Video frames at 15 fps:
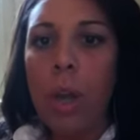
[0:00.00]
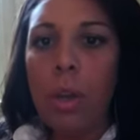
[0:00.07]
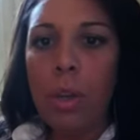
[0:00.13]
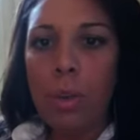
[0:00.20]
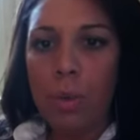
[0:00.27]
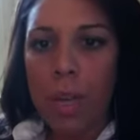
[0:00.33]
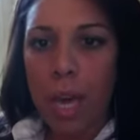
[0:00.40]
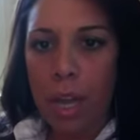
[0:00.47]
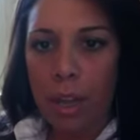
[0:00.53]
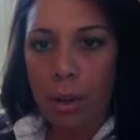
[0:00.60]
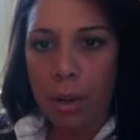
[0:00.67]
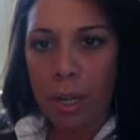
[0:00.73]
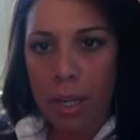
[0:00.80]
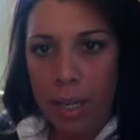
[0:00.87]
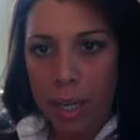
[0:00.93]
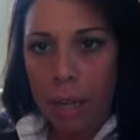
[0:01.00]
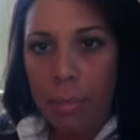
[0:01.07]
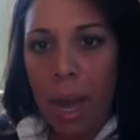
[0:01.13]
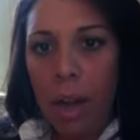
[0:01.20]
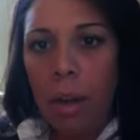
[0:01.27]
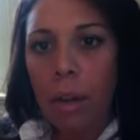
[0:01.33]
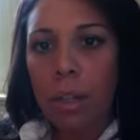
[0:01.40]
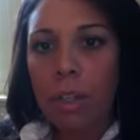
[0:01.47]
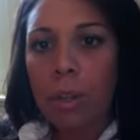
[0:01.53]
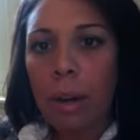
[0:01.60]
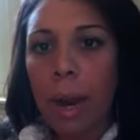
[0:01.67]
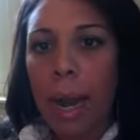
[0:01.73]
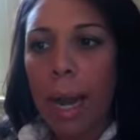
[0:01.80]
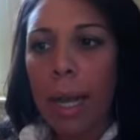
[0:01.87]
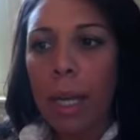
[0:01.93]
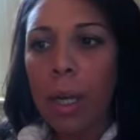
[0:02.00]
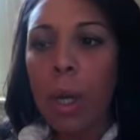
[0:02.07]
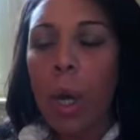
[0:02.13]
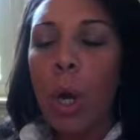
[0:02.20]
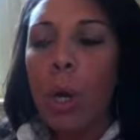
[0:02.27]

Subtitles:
You get your eating back on track.